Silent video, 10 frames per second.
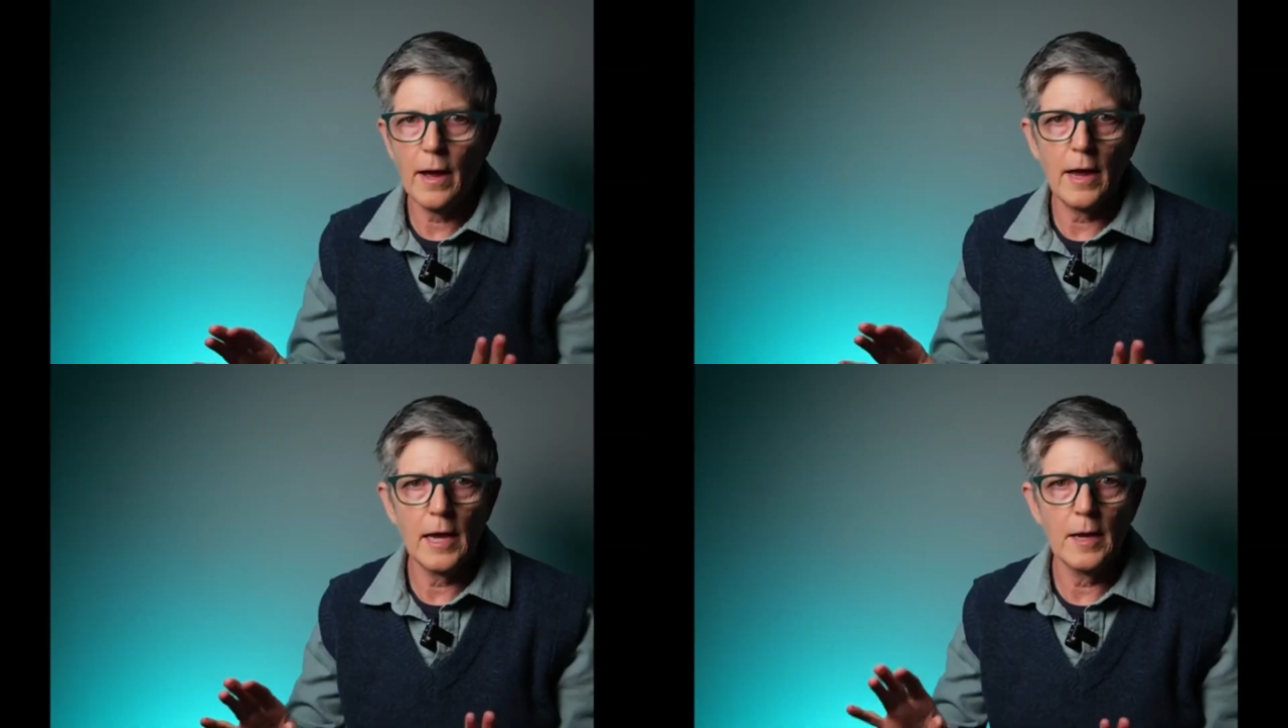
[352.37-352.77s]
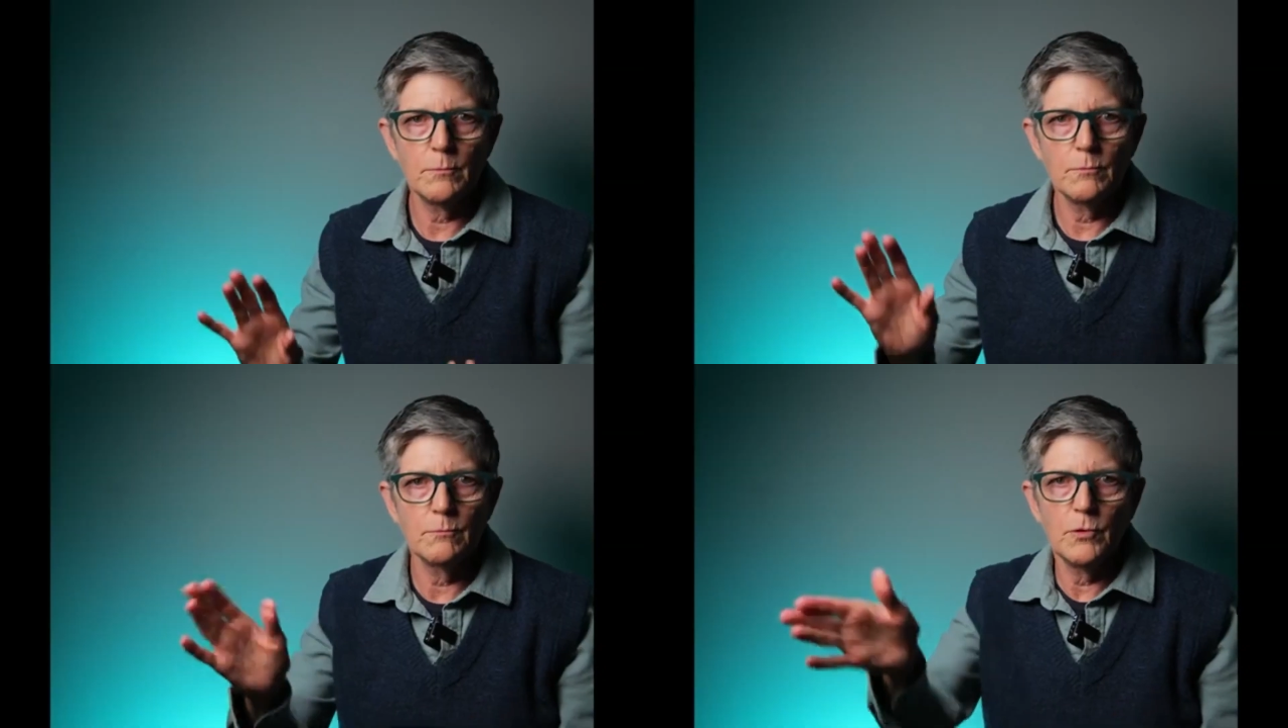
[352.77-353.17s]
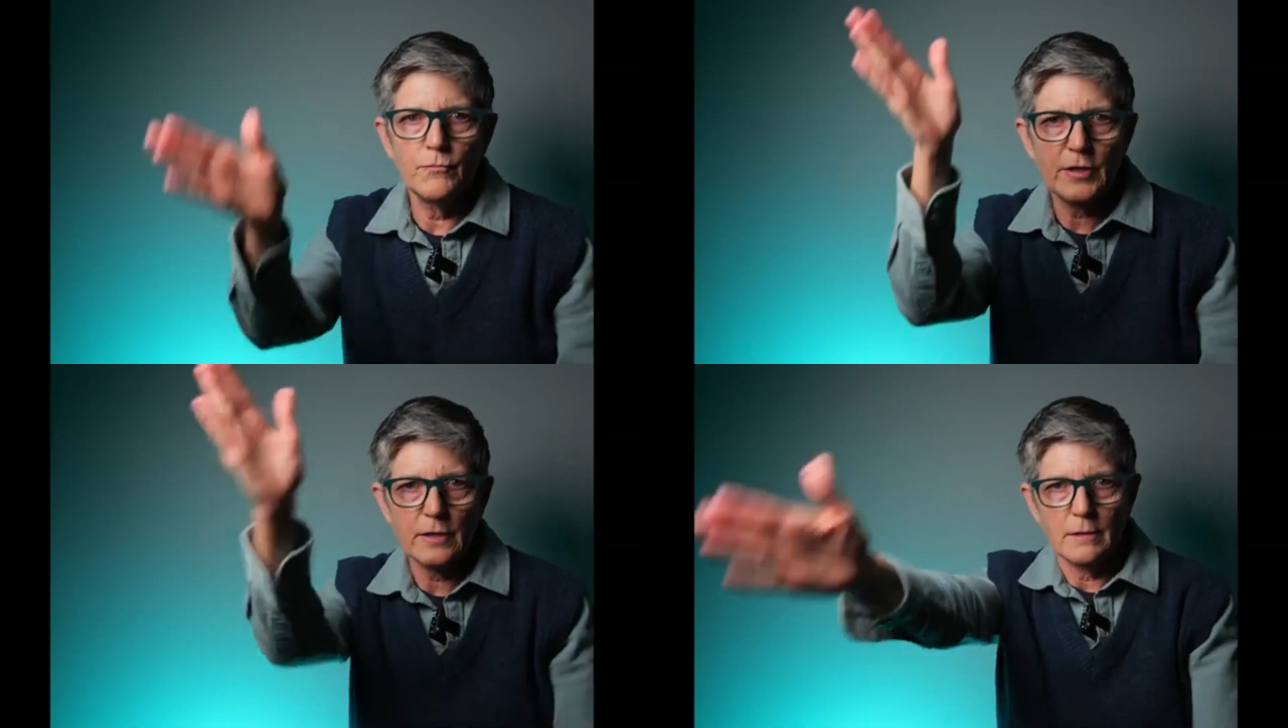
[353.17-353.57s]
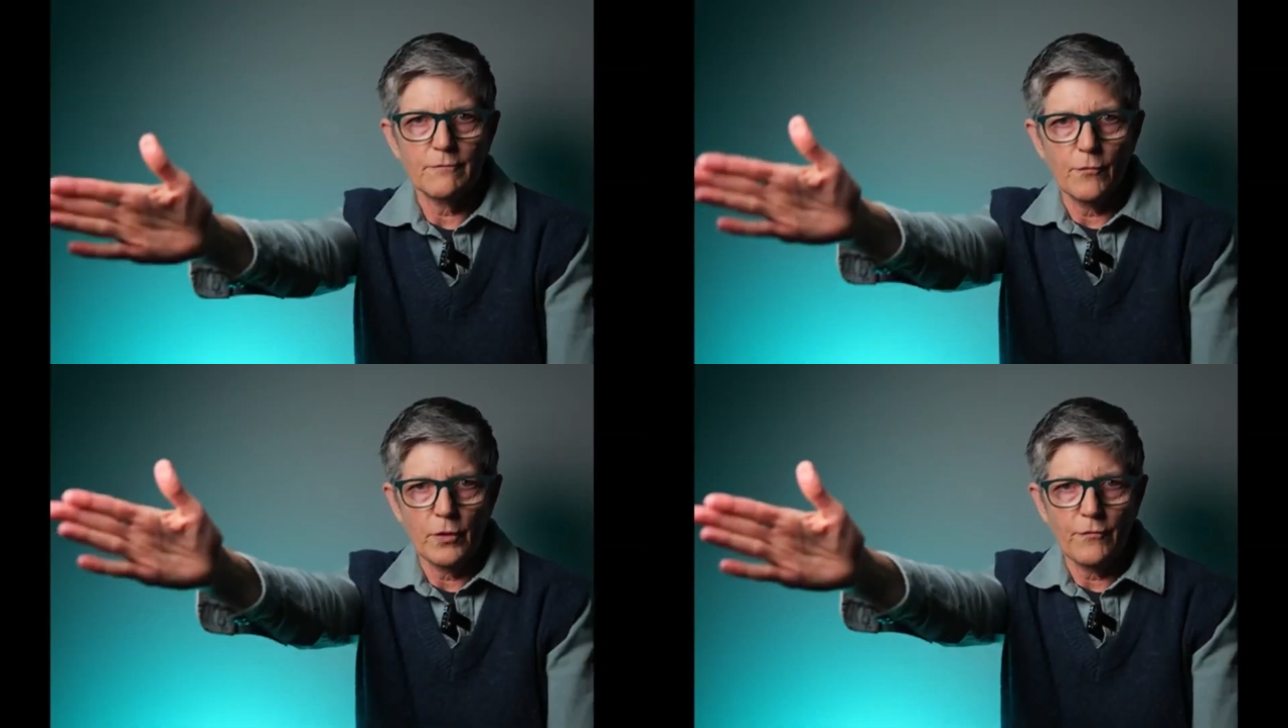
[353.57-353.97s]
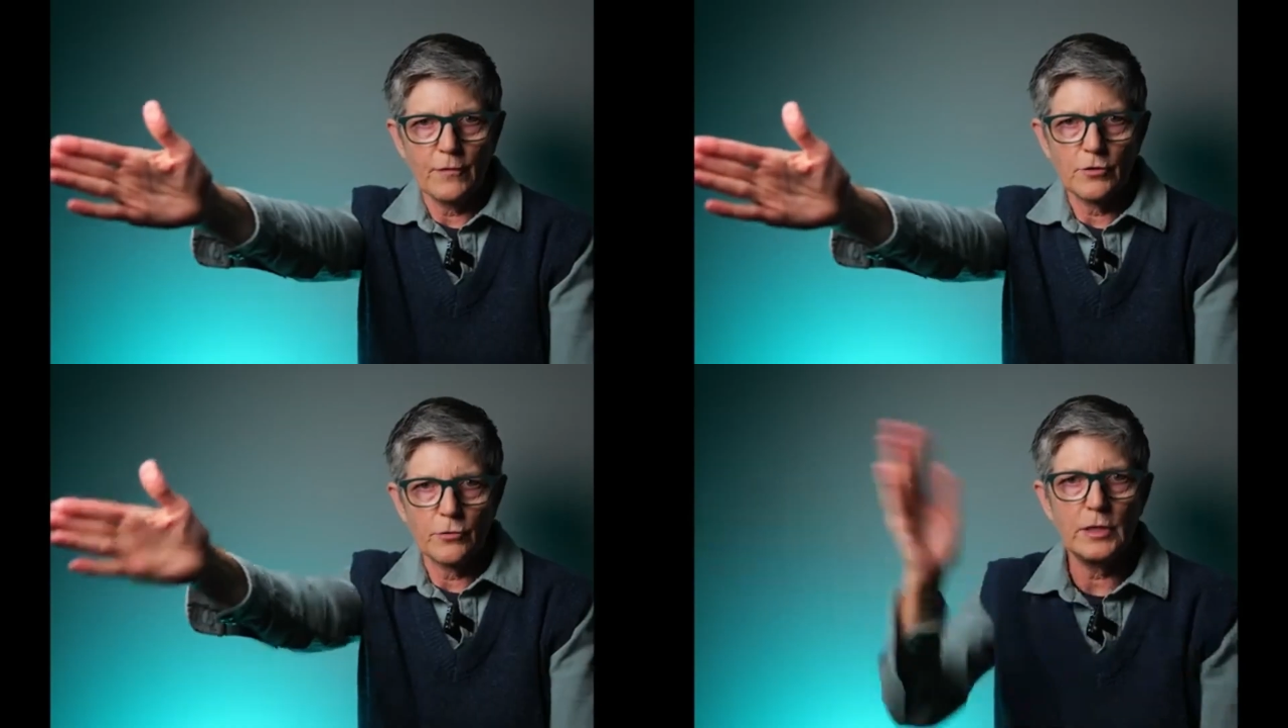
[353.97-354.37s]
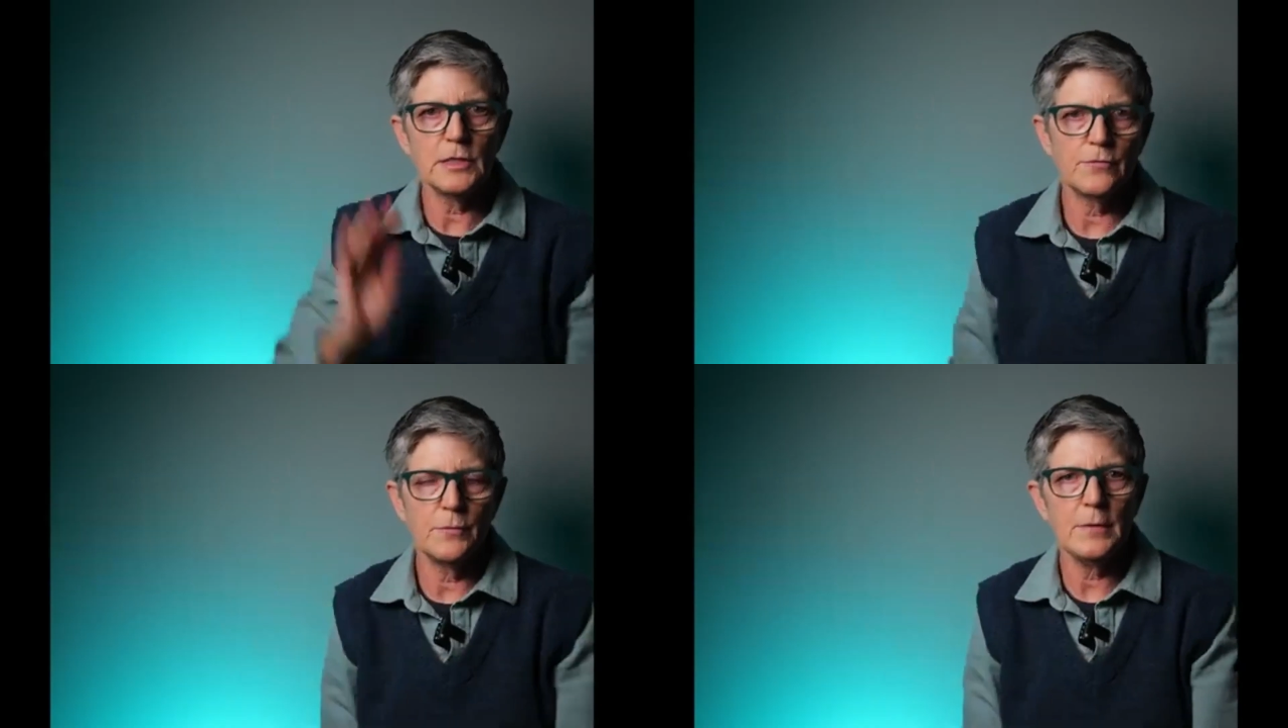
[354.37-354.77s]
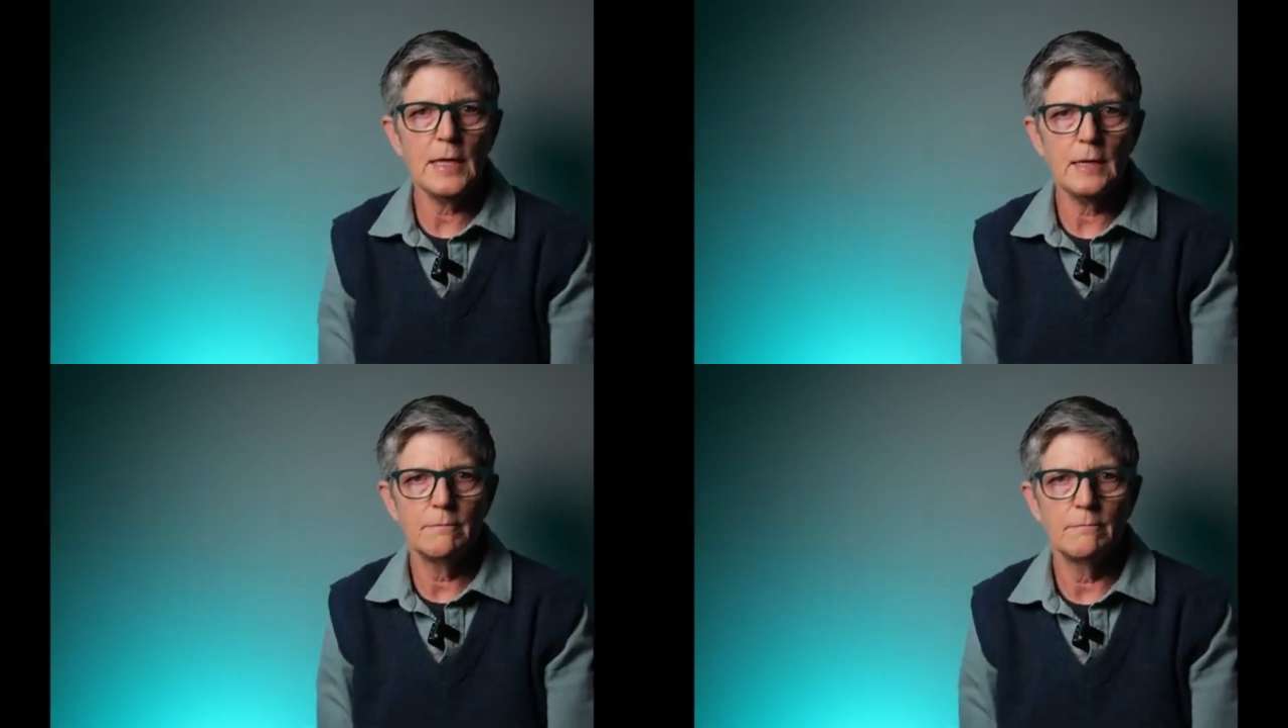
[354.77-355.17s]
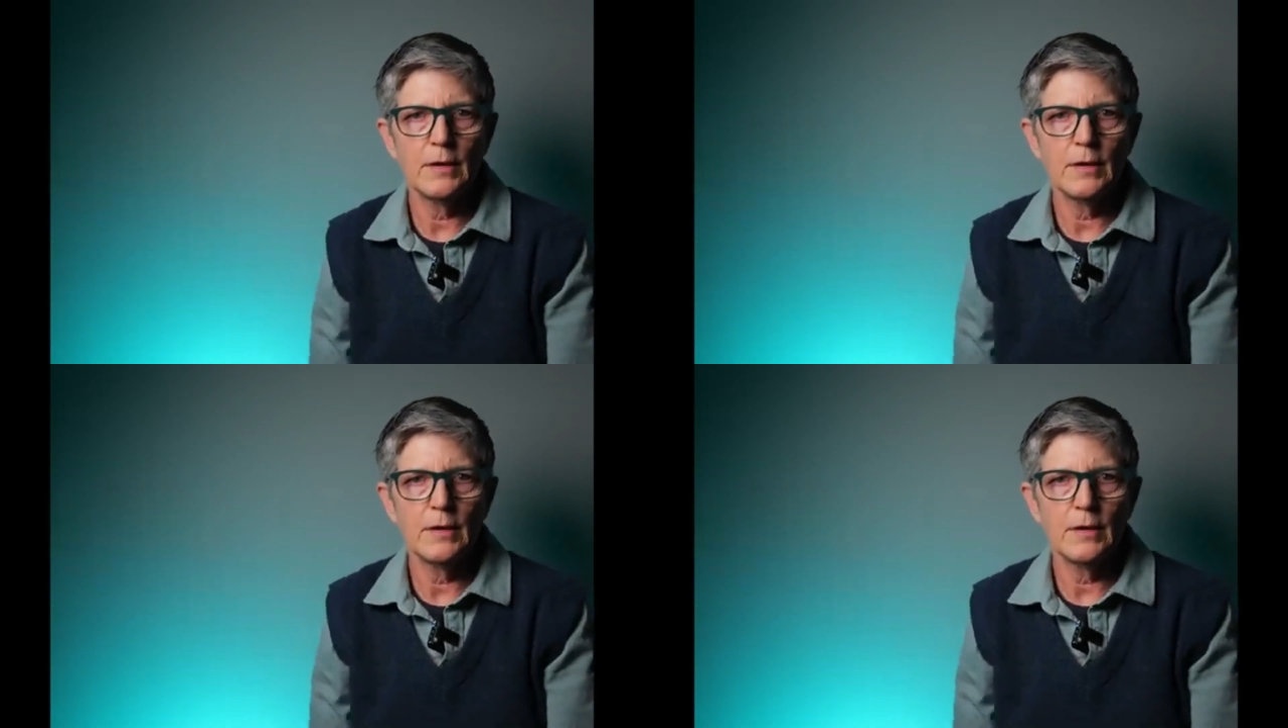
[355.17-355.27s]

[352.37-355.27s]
I moved it 45 degrees from me,